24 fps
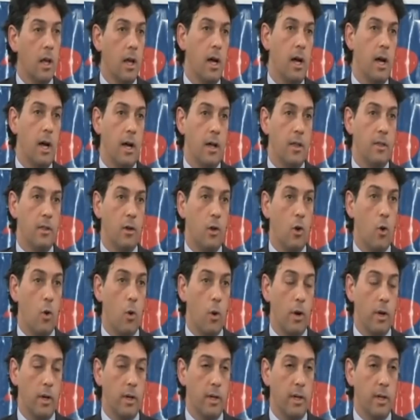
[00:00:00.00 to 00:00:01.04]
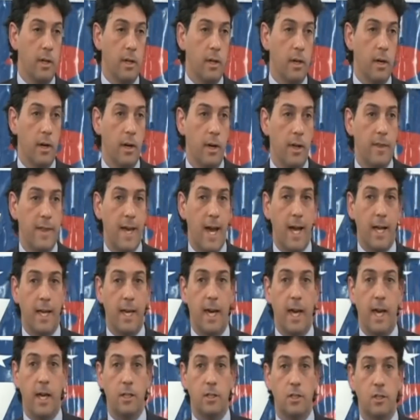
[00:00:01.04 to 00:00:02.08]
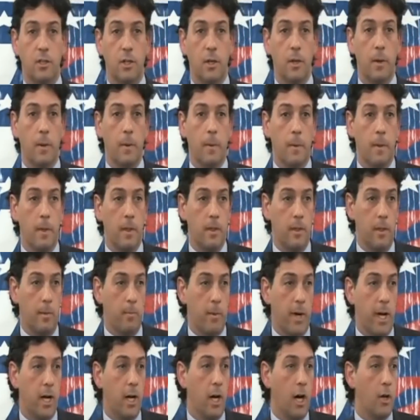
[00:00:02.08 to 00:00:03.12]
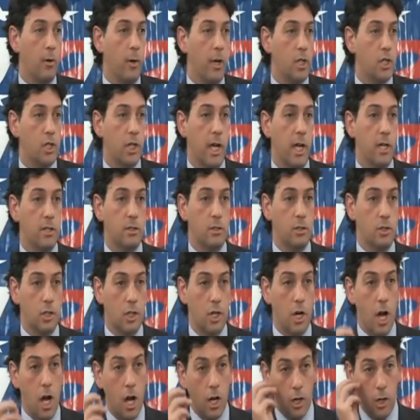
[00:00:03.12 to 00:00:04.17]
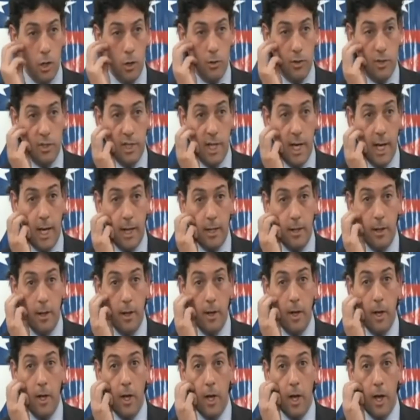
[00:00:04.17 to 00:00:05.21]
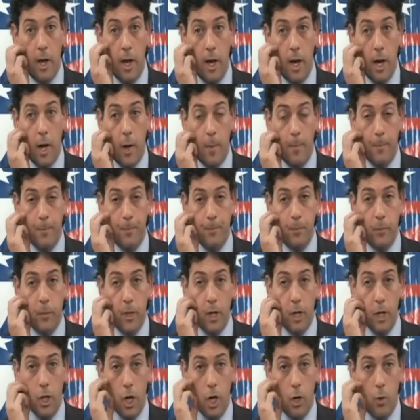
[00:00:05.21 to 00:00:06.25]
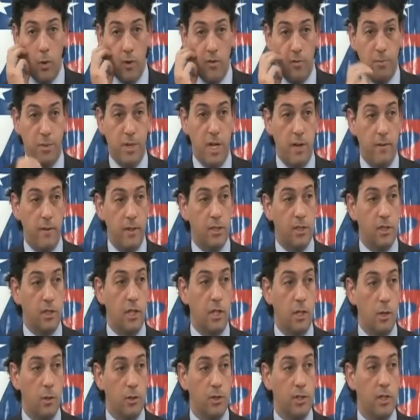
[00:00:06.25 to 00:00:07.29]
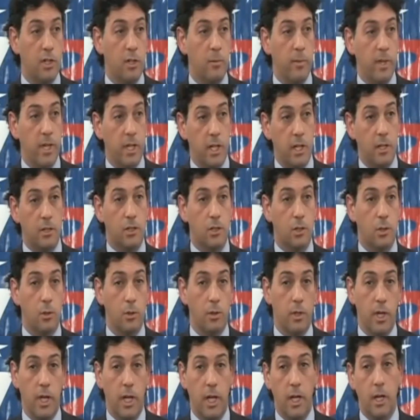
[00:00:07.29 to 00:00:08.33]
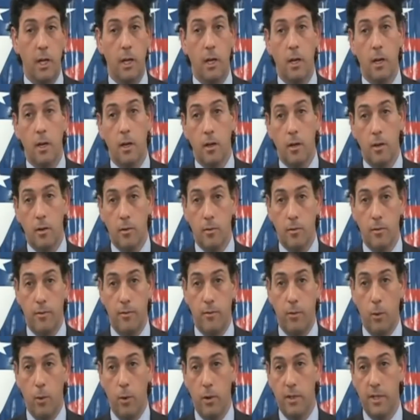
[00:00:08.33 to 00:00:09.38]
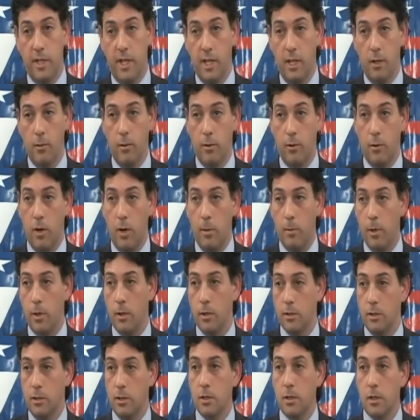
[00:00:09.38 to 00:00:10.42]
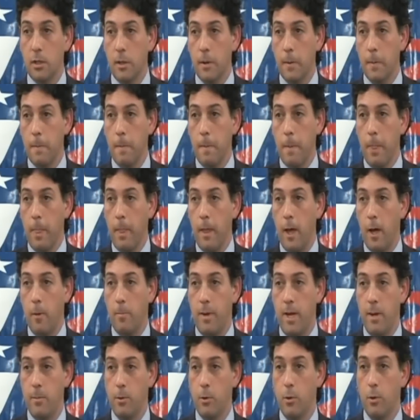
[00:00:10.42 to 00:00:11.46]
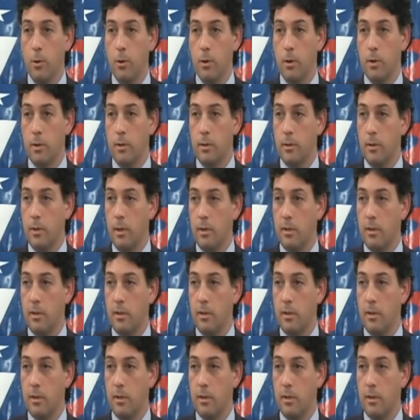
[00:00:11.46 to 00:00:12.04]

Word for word: Uh, the court, uh, in that case, the, my gun range case in Chicago, said, um, look, we've previously used intermediate scrutiny for dealing with criminals, uh, people who are